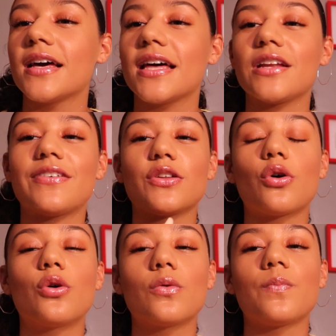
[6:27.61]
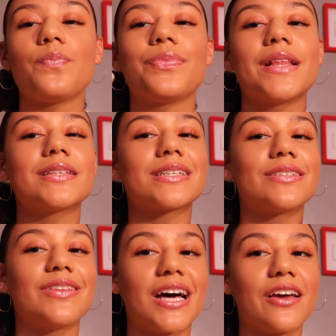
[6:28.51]
and if I don't, it's
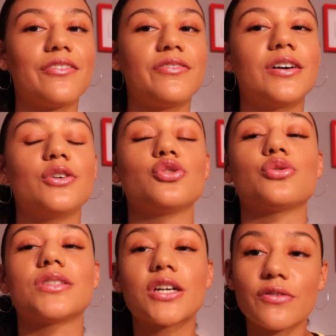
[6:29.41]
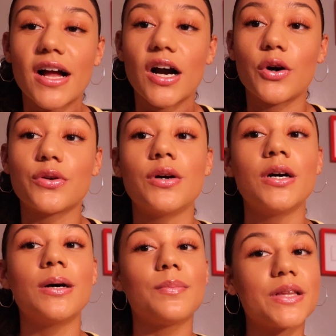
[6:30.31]
because of life, so stick around,
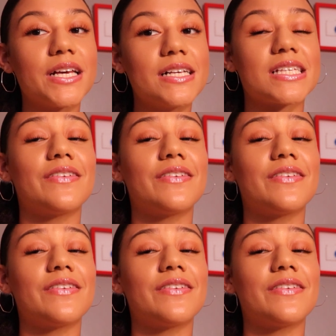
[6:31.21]
please.